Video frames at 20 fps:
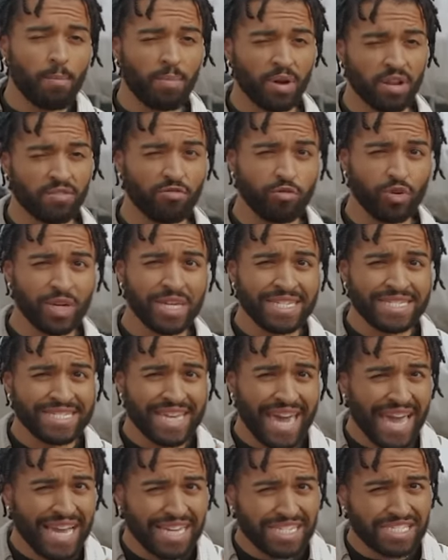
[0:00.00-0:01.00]
But if we
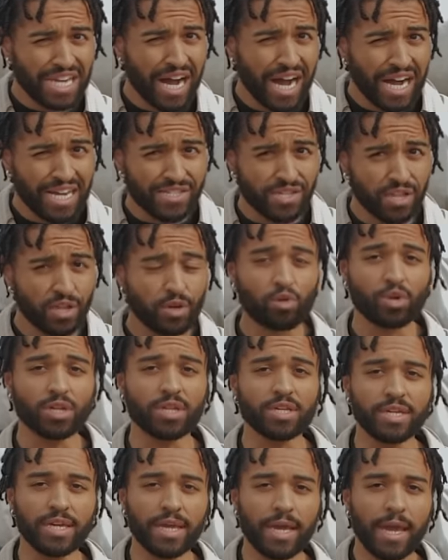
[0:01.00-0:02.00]
take Jaws
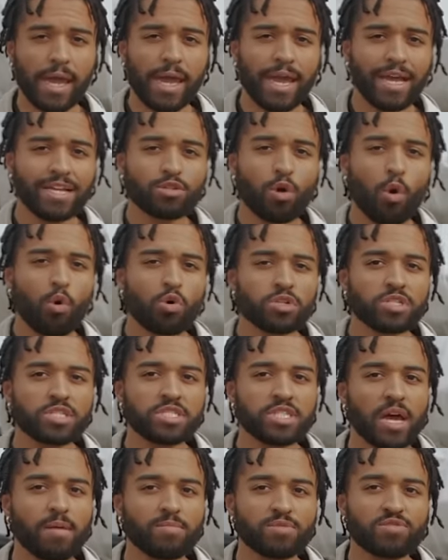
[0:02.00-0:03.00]
literally, its horror
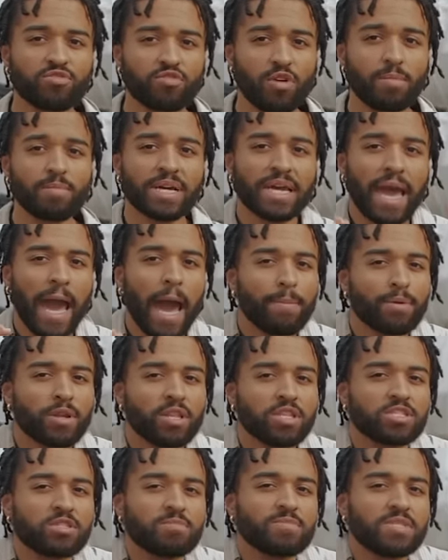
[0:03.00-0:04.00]
stems from
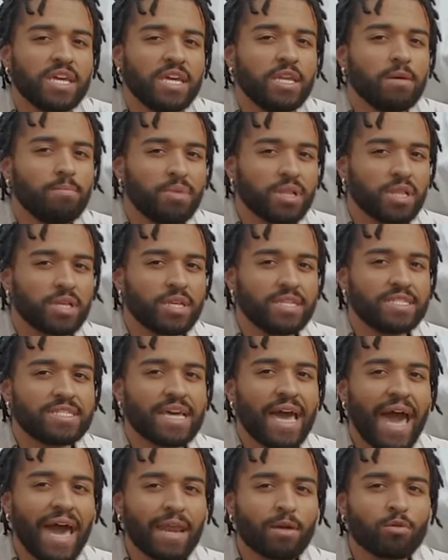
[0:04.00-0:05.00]
capitalism's inability
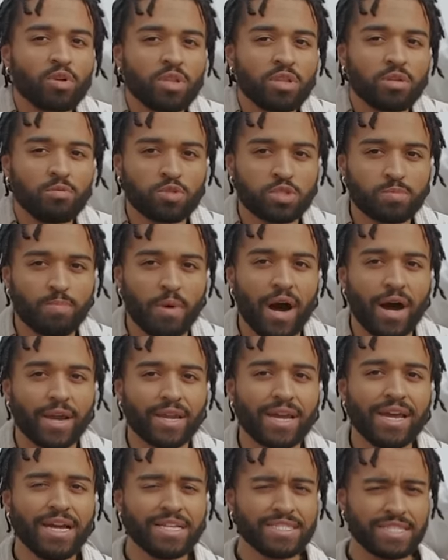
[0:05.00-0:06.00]
to adequately
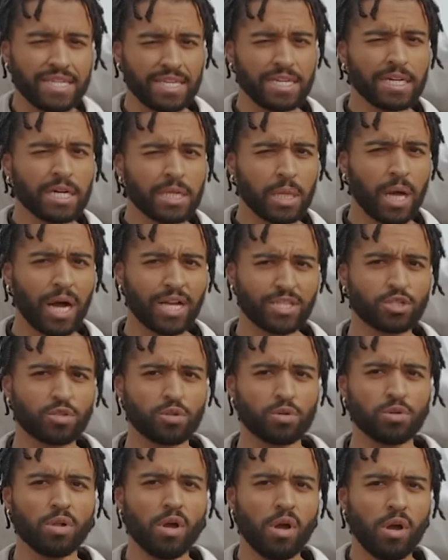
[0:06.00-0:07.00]
respond to
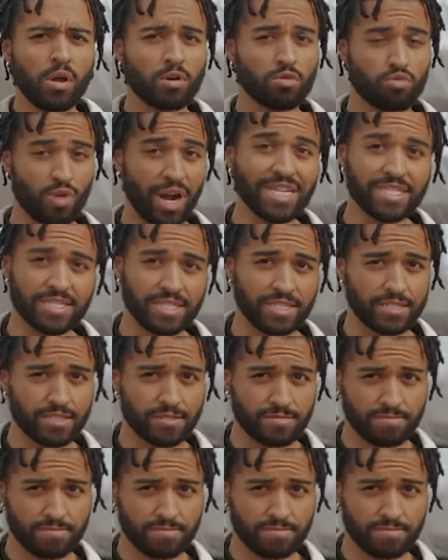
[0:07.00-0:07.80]
ecological crisis.